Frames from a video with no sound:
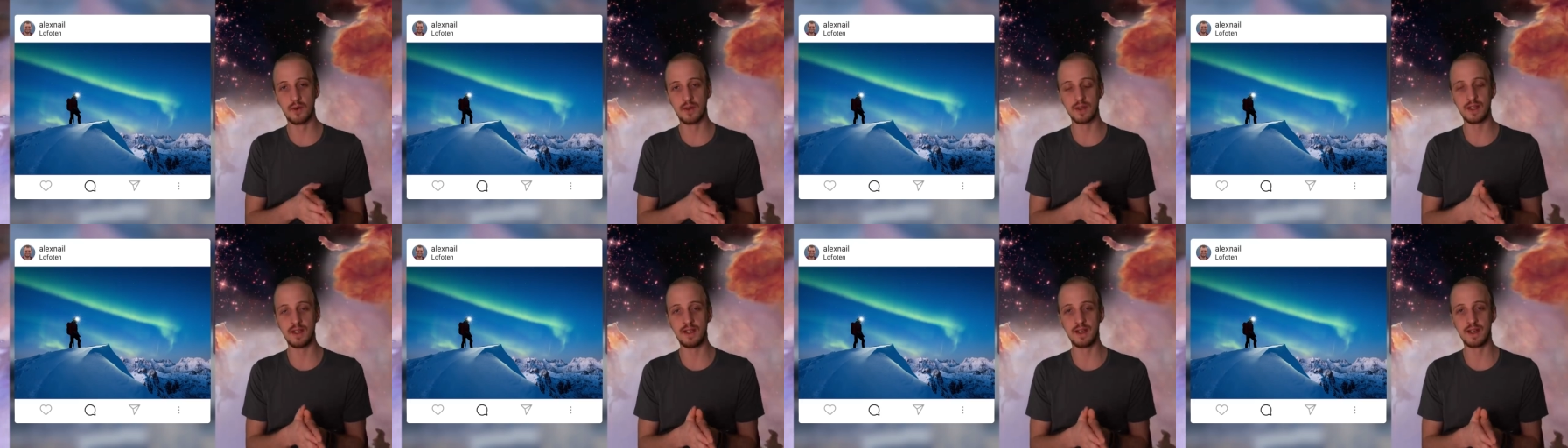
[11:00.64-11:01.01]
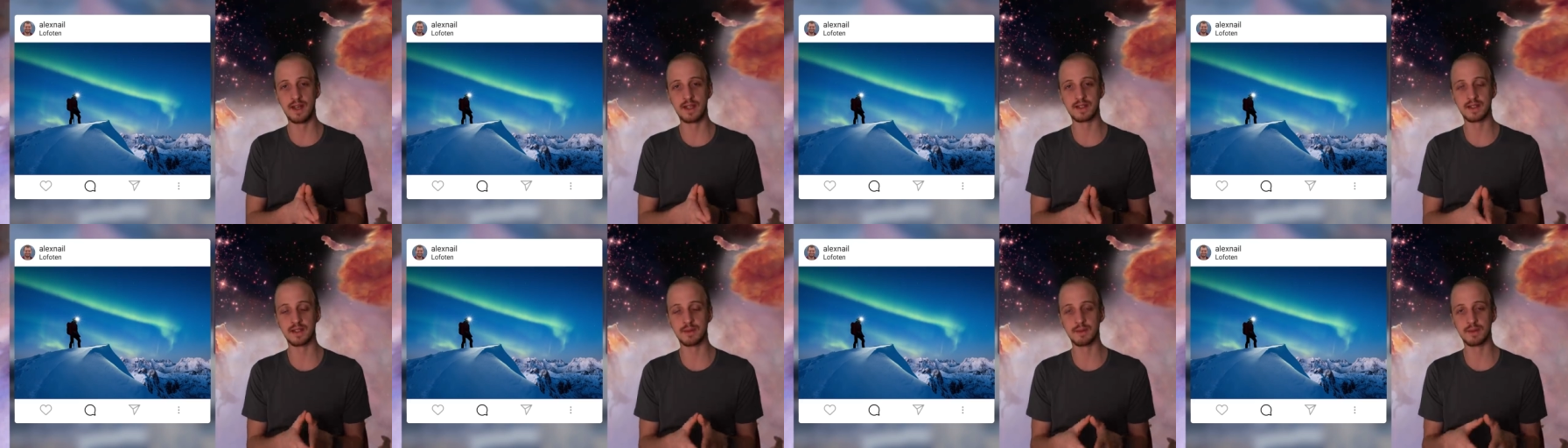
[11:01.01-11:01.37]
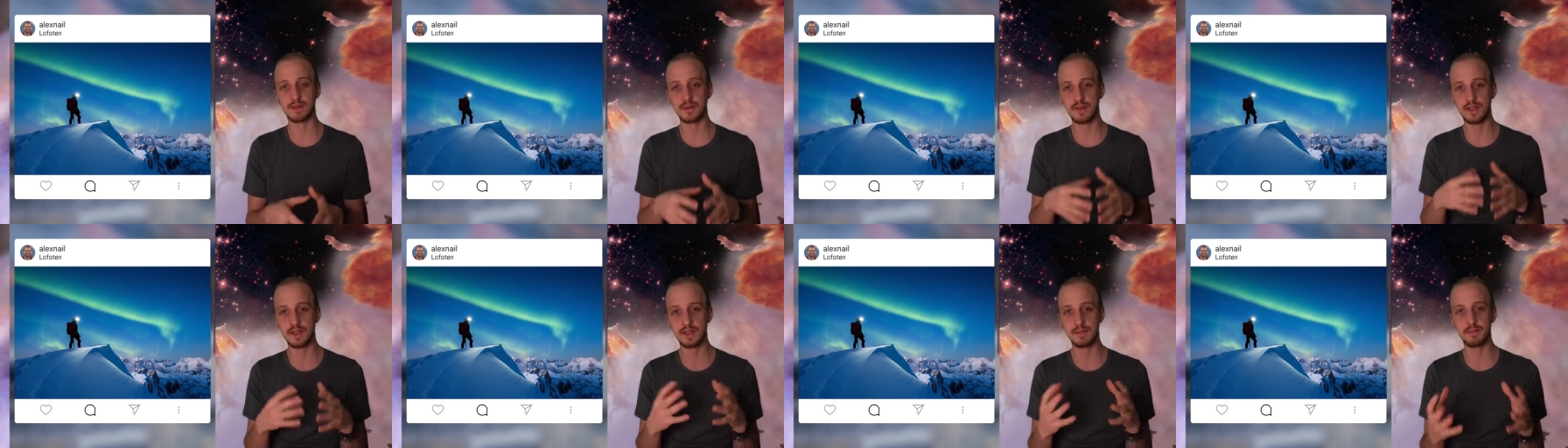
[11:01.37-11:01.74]
what he gets up
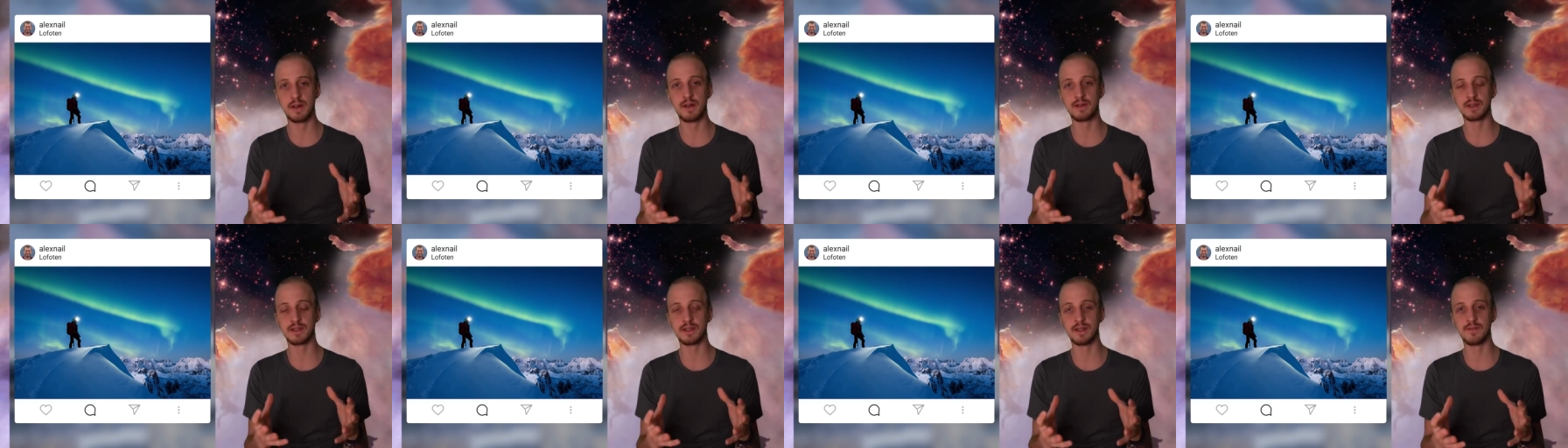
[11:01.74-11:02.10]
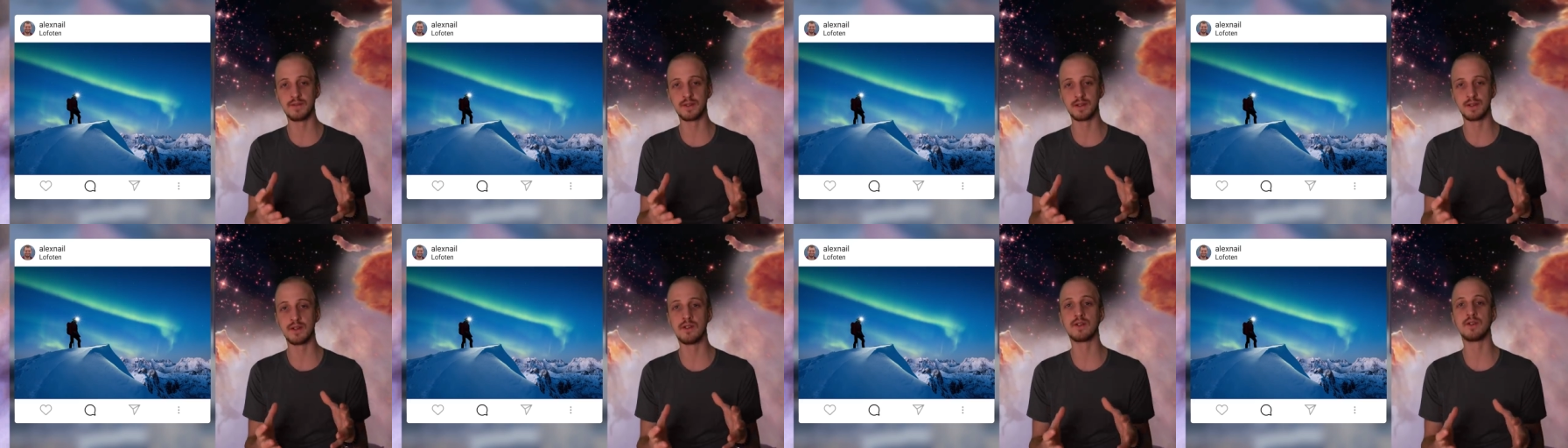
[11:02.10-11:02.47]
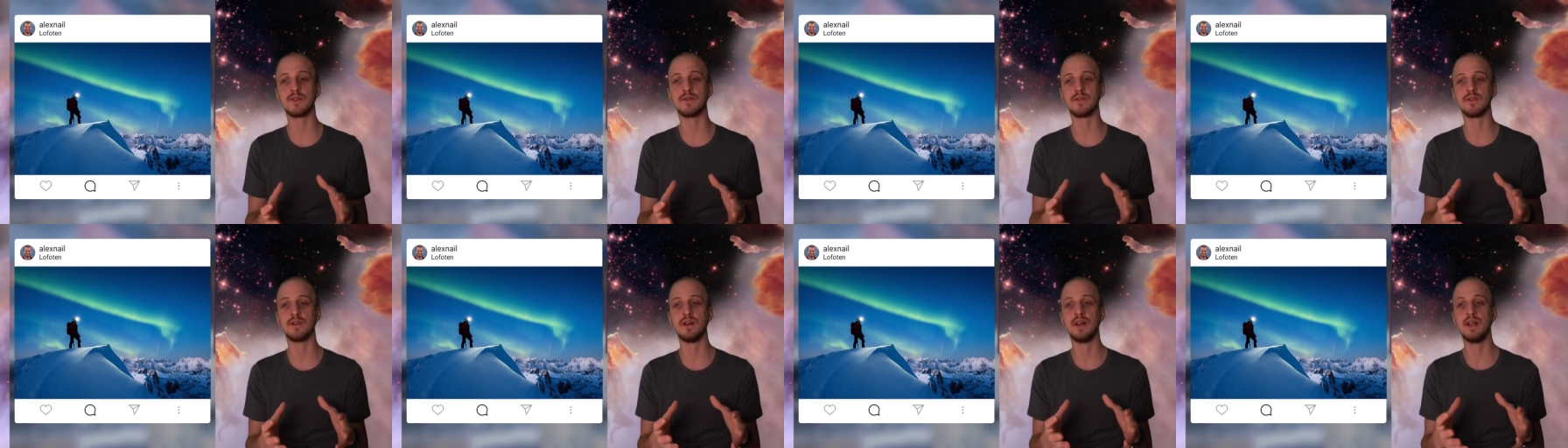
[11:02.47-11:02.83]
to. He's a mountain
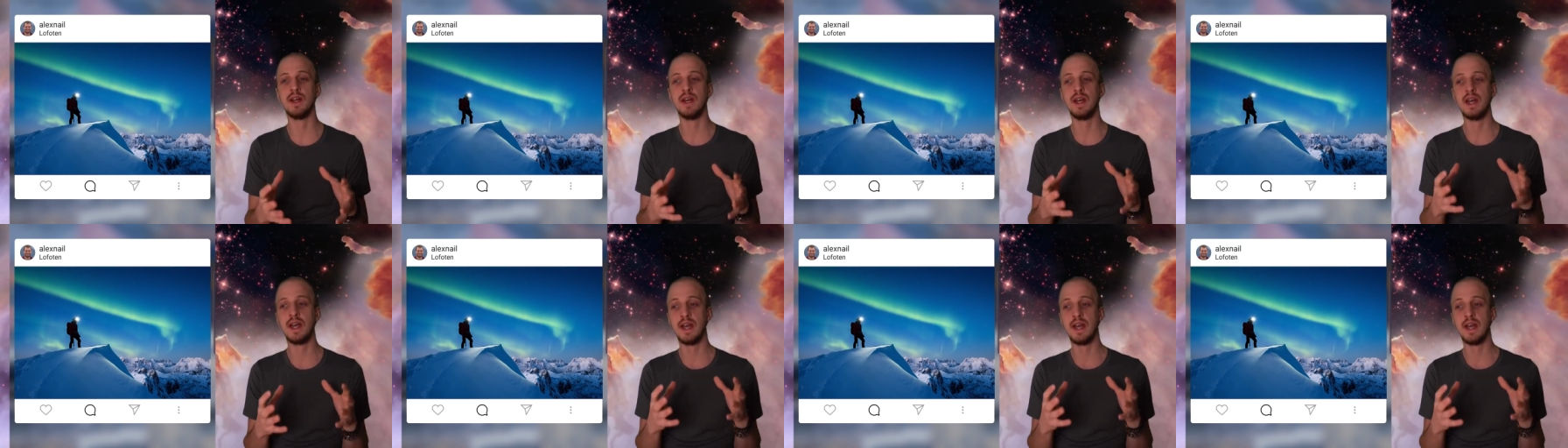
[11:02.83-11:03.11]
photographer